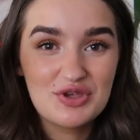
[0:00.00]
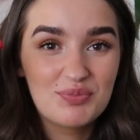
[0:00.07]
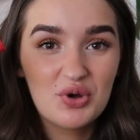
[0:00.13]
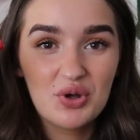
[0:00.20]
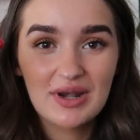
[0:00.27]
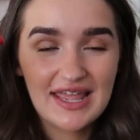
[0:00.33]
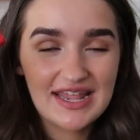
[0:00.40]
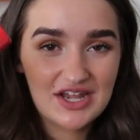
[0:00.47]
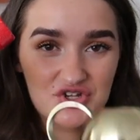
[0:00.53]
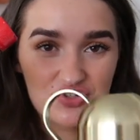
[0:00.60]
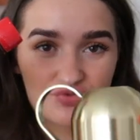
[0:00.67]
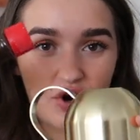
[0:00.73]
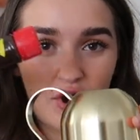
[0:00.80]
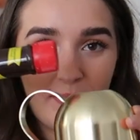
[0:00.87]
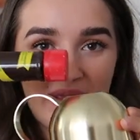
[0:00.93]
You put like a
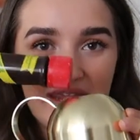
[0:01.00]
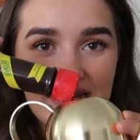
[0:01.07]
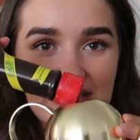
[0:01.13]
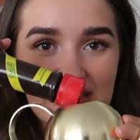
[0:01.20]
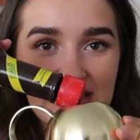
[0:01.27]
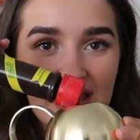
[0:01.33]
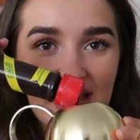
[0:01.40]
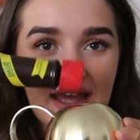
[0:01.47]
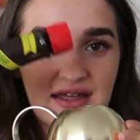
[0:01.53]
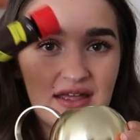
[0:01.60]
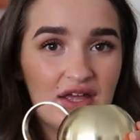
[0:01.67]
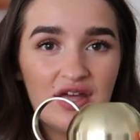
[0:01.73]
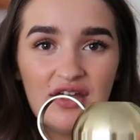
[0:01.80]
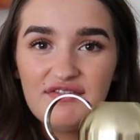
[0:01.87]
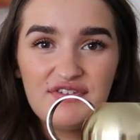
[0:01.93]
drop in here,
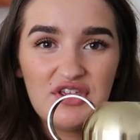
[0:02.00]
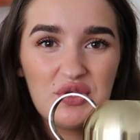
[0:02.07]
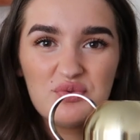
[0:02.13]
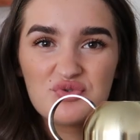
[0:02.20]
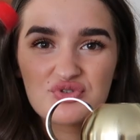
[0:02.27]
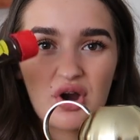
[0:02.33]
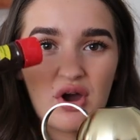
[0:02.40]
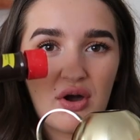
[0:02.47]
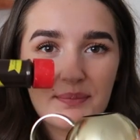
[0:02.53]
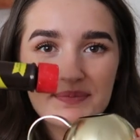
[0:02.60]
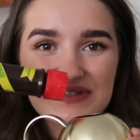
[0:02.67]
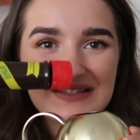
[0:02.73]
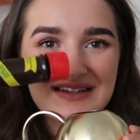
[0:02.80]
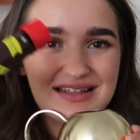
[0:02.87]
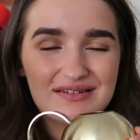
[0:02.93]
few
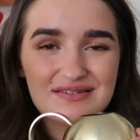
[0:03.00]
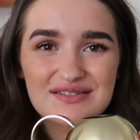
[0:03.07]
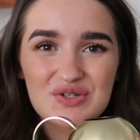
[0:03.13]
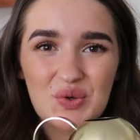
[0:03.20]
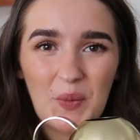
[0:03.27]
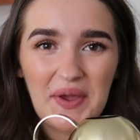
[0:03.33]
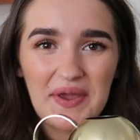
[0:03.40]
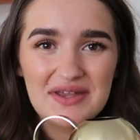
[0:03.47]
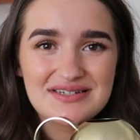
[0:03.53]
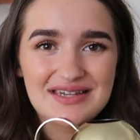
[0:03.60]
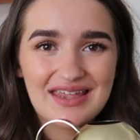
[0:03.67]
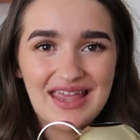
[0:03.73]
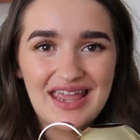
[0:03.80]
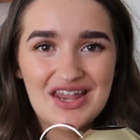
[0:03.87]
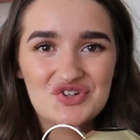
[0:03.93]
drops, little squirt
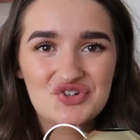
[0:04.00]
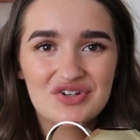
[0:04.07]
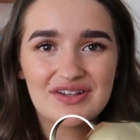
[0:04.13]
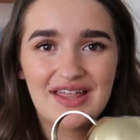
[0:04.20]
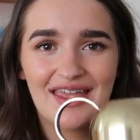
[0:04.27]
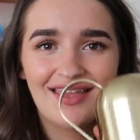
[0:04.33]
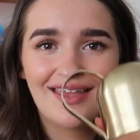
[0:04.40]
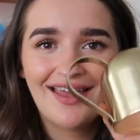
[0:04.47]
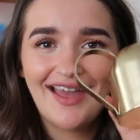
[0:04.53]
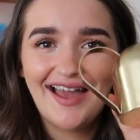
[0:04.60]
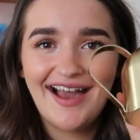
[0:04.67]
occasionally,